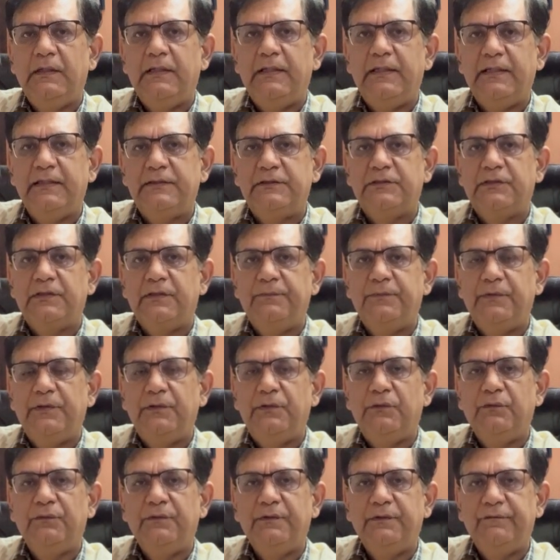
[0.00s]

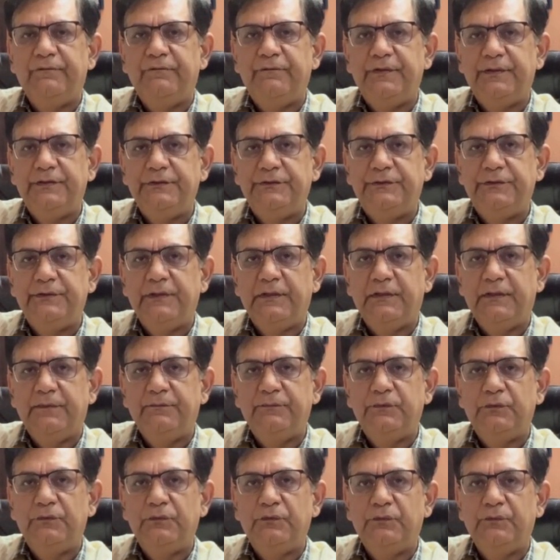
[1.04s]
extraperitoneal fascia
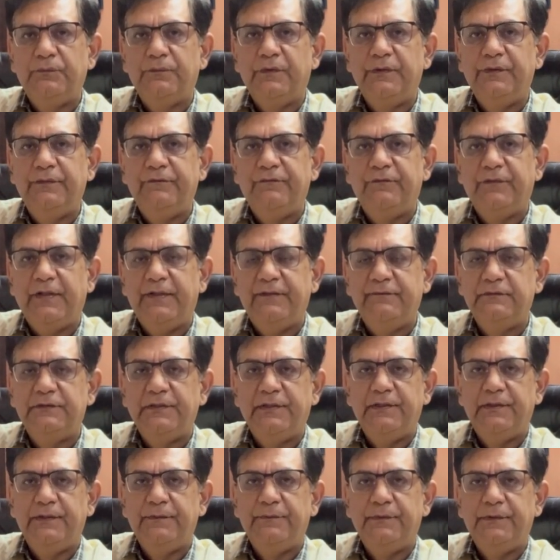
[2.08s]
up to 2.5
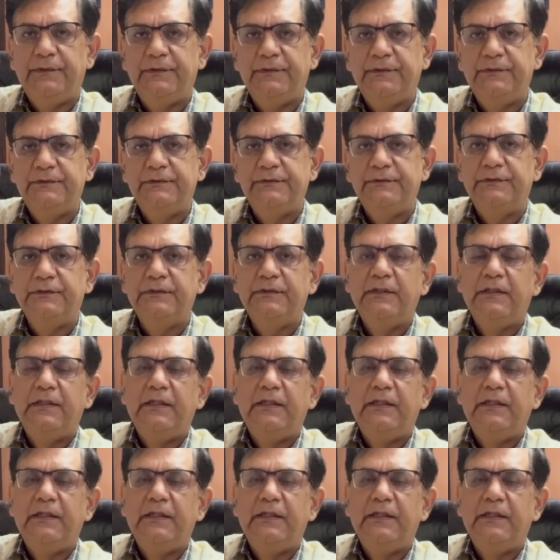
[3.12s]
centimeters,